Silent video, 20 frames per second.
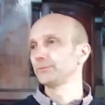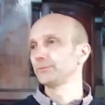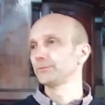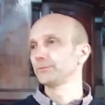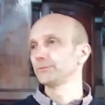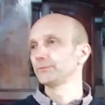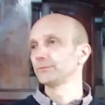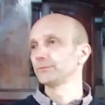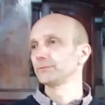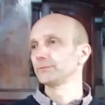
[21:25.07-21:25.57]

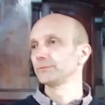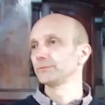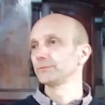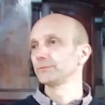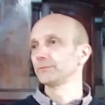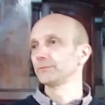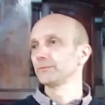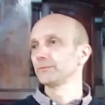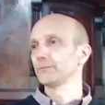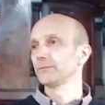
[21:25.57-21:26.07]

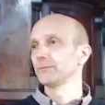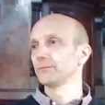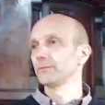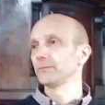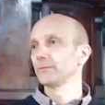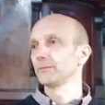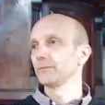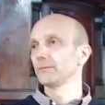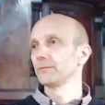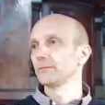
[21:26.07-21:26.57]

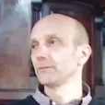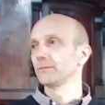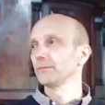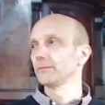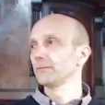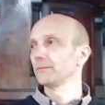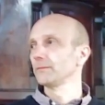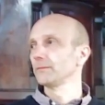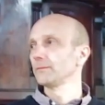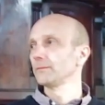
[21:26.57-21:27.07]

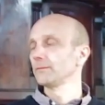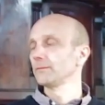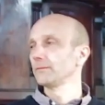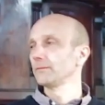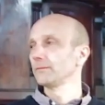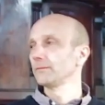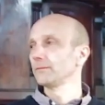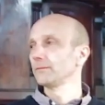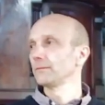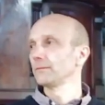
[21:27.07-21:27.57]

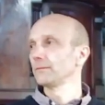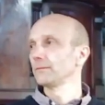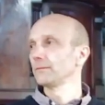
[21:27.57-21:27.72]
(no one is talking)